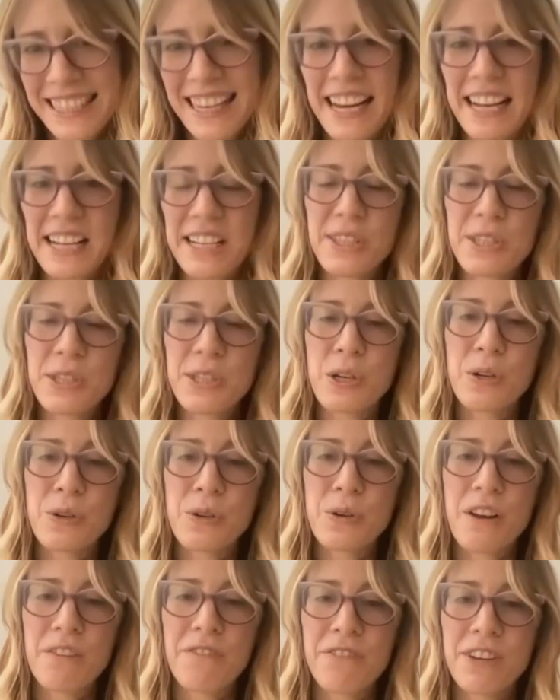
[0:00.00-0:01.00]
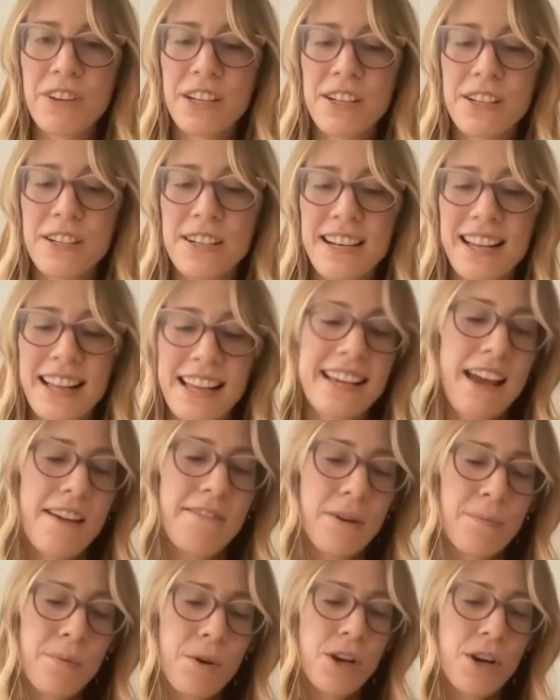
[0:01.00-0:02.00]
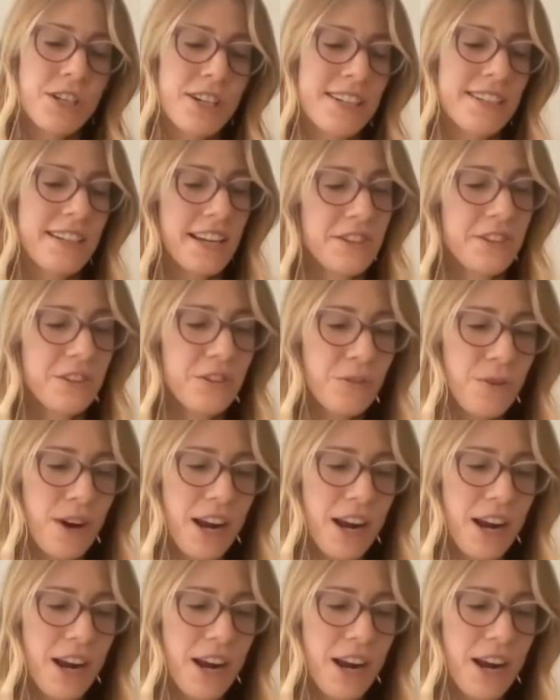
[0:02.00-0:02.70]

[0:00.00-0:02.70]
And so I figured like every project I do,